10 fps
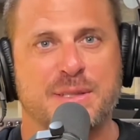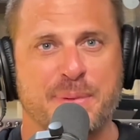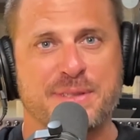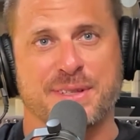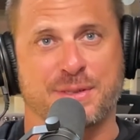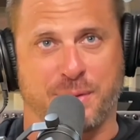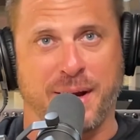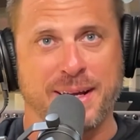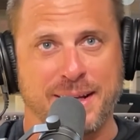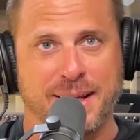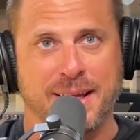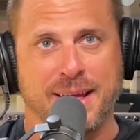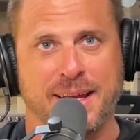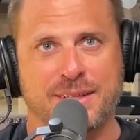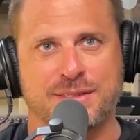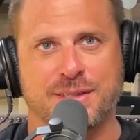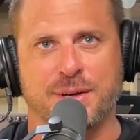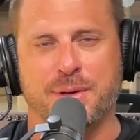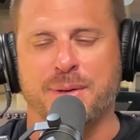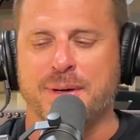a business, right? And
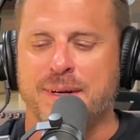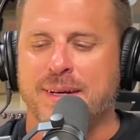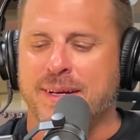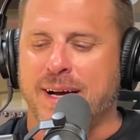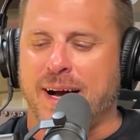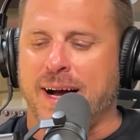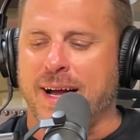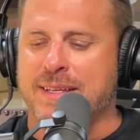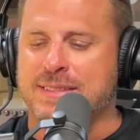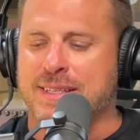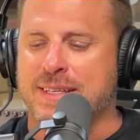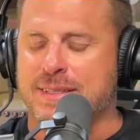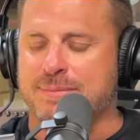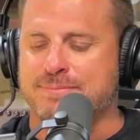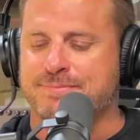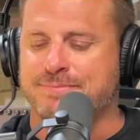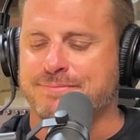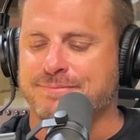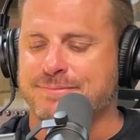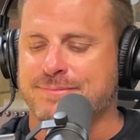so is it
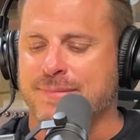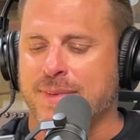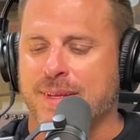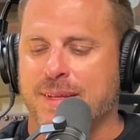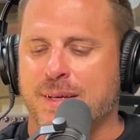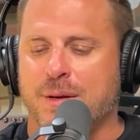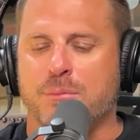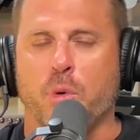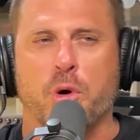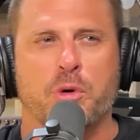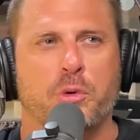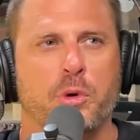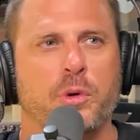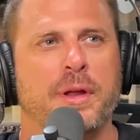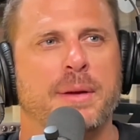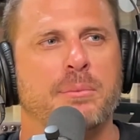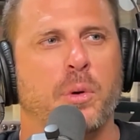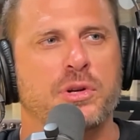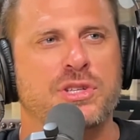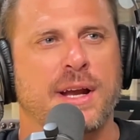more grueling,
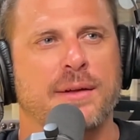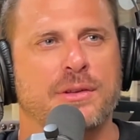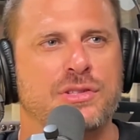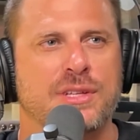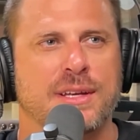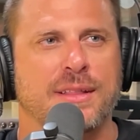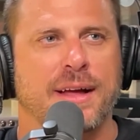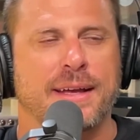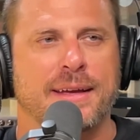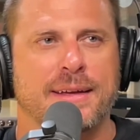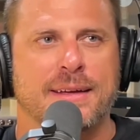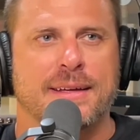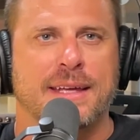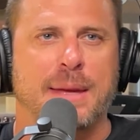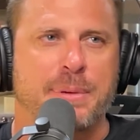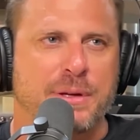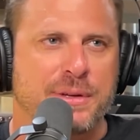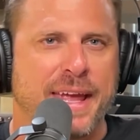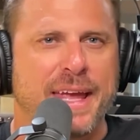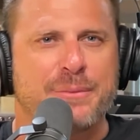more challenging, like keeping your
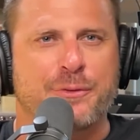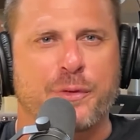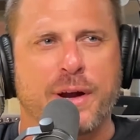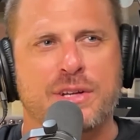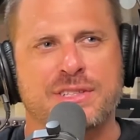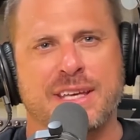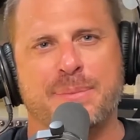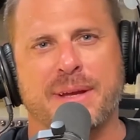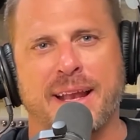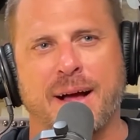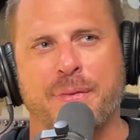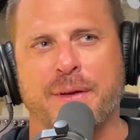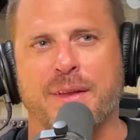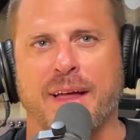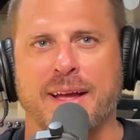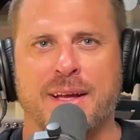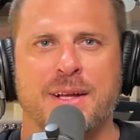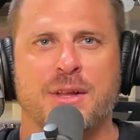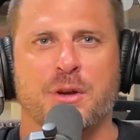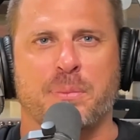name fresh, keeping it out there, like
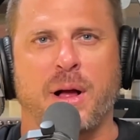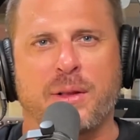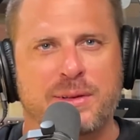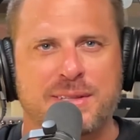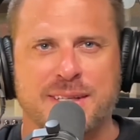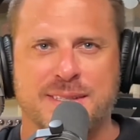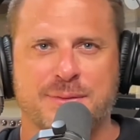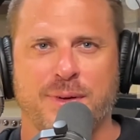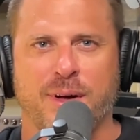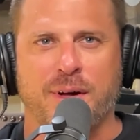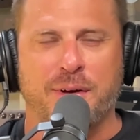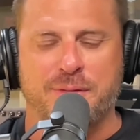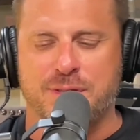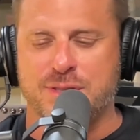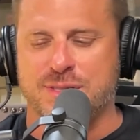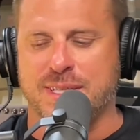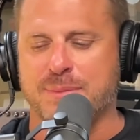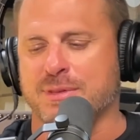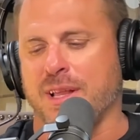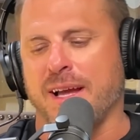there are politics involved? It just
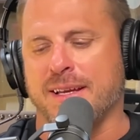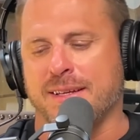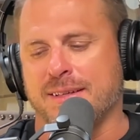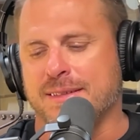seems like,